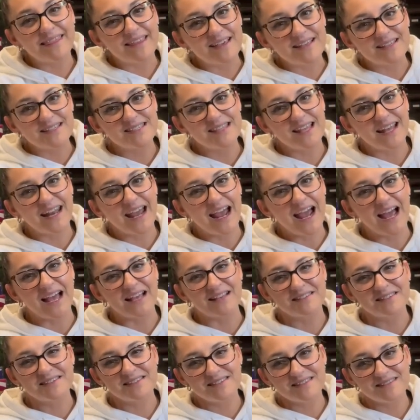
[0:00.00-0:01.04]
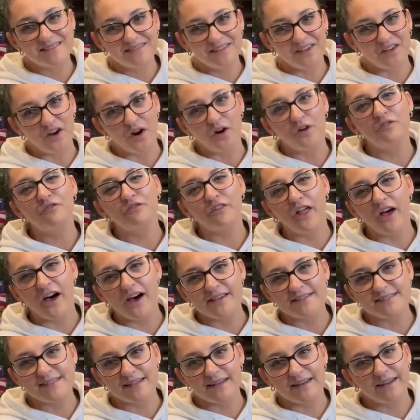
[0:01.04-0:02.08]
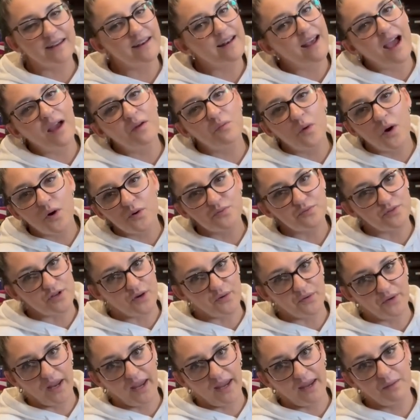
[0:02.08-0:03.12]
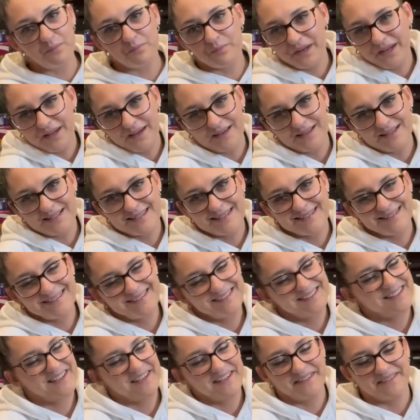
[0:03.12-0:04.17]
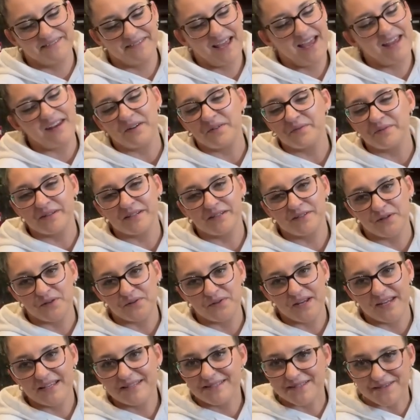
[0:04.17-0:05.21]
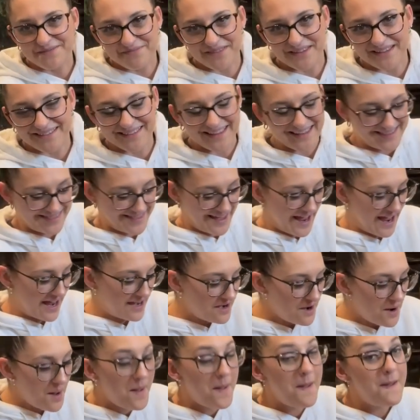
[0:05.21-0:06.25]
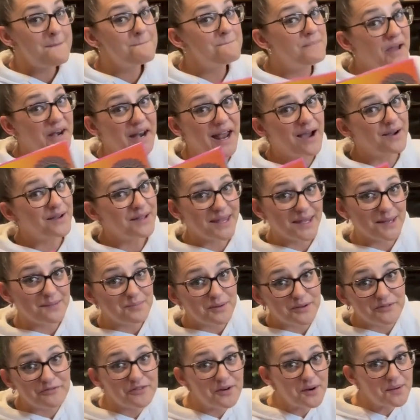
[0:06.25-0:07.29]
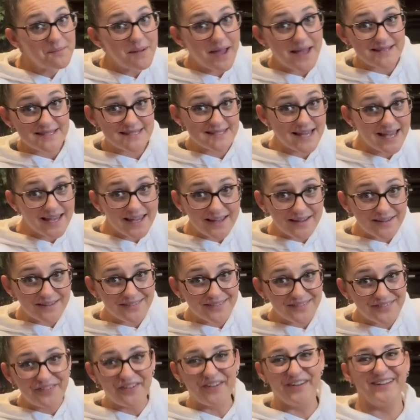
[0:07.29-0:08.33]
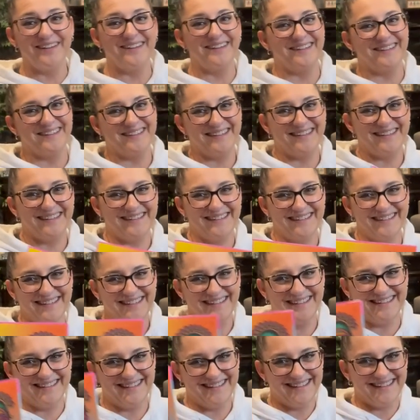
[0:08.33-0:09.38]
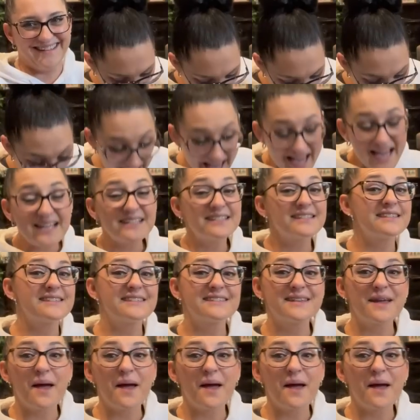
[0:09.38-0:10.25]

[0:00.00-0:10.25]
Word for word: this that has, you know, flaws in it, I won't donate, because I don't want to donate something like that, but I'll keep it for myself. Last,